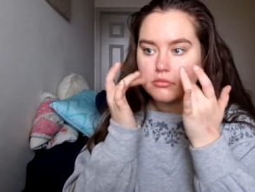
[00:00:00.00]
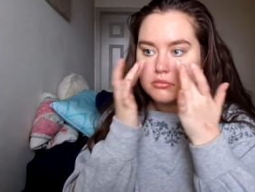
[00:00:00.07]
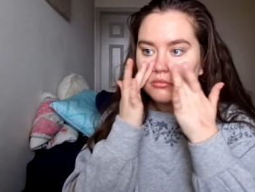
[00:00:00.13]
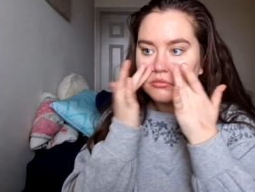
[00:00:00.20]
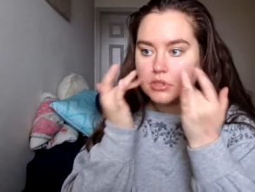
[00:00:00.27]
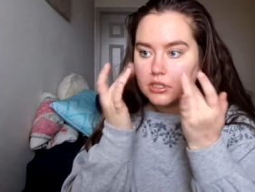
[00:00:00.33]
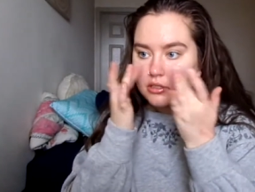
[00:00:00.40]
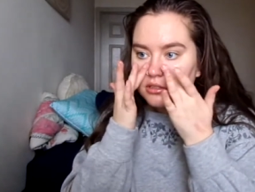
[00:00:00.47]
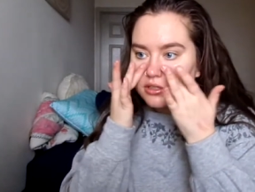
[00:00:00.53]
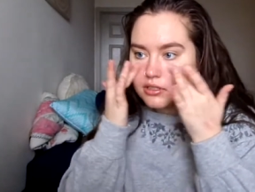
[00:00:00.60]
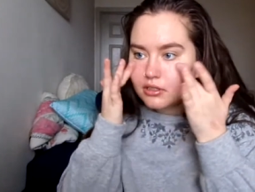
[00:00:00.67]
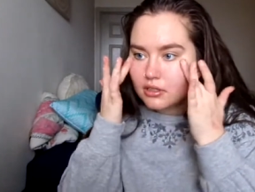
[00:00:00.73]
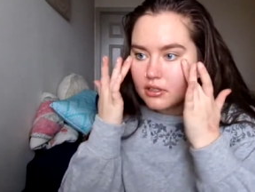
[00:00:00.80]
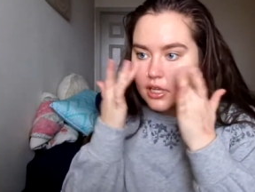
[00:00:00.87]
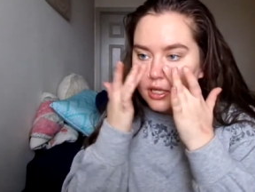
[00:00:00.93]
we don't need
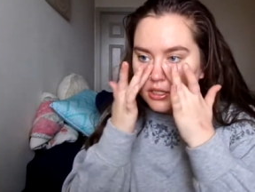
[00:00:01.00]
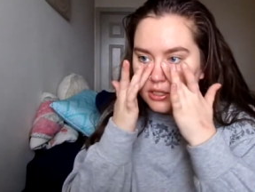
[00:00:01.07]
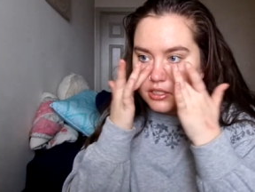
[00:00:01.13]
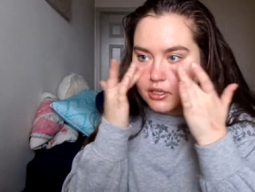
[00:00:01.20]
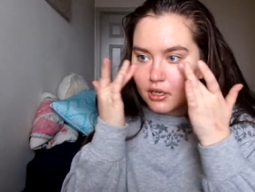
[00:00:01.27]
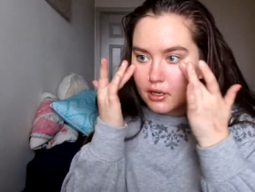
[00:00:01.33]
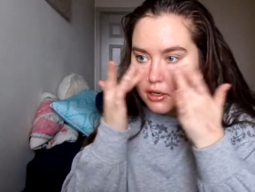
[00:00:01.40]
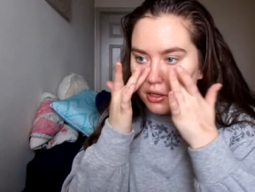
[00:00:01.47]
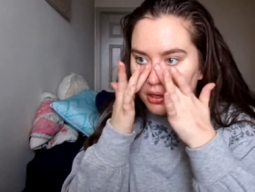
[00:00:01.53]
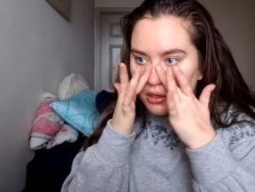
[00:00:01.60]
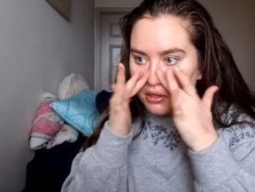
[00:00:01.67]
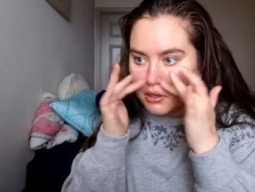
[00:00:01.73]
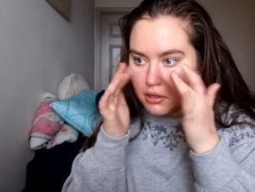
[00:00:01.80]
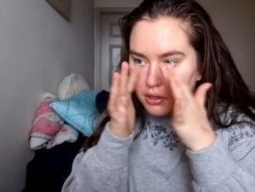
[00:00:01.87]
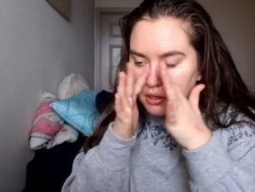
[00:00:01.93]
all that today.
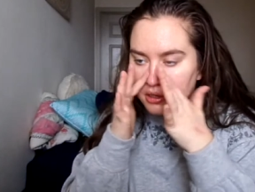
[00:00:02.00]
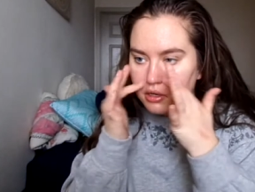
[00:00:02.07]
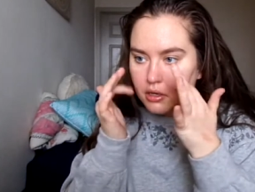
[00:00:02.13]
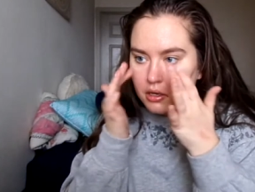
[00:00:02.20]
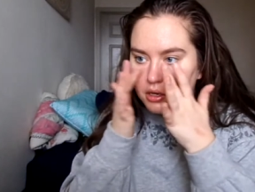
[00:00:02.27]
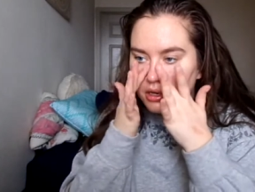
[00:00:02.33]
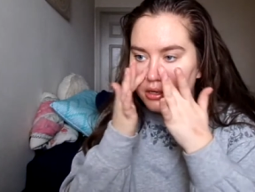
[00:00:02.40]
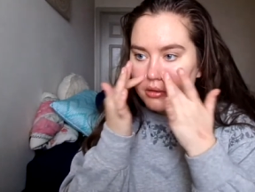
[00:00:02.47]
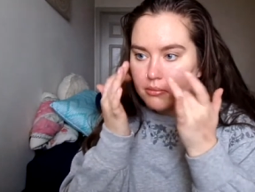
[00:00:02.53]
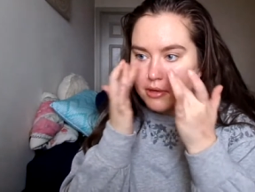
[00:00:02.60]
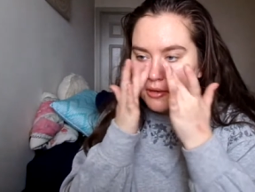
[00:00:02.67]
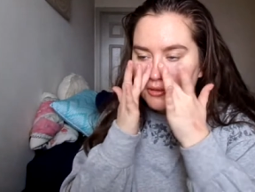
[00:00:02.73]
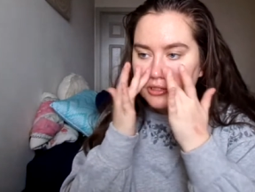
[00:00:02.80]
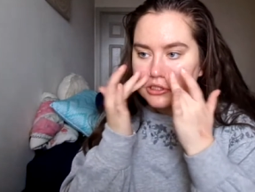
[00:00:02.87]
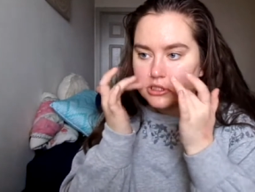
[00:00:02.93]

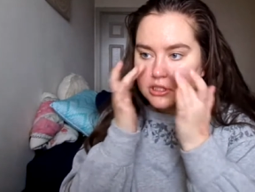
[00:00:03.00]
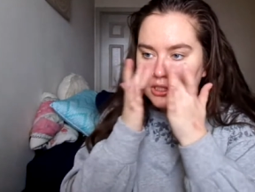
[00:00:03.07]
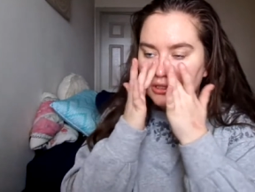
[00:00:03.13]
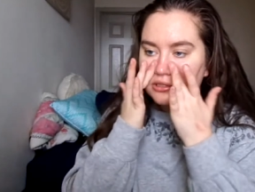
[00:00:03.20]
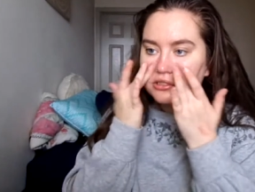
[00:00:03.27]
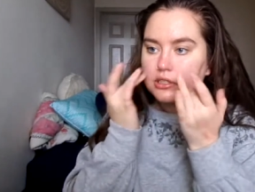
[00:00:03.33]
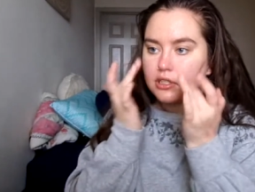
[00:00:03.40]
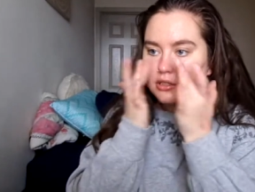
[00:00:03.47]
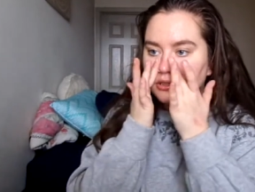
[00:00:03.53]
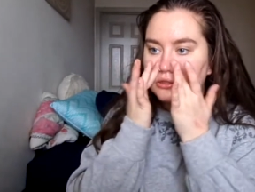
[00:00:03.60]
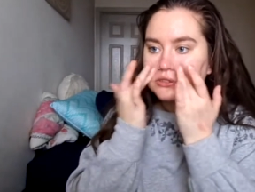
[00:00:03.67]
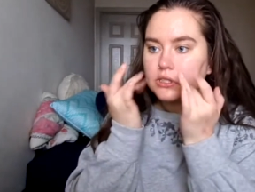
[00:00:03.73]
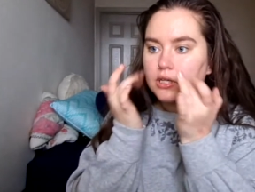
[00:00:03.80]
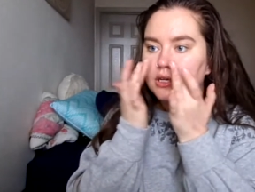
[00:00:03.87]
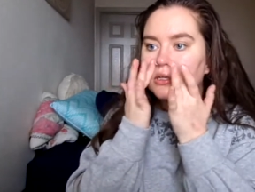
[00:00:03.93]
Maybe just on down the
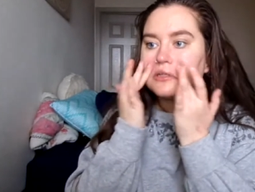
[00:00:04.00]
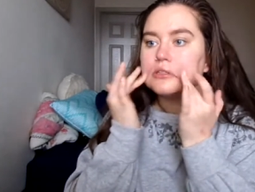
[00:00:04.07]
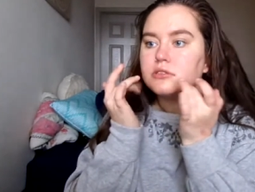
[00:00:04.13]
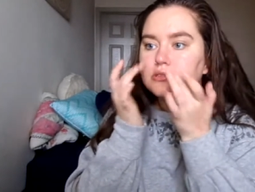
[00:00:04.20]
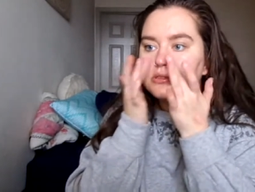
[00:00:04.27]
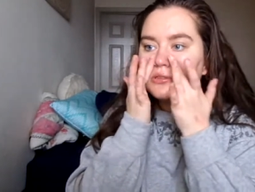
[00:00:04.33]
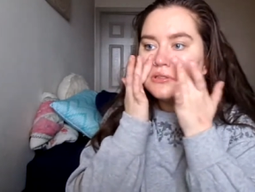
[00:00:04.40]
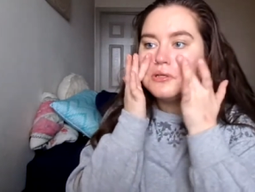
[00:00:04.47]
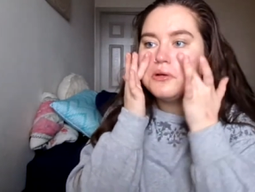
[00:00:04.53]
sides.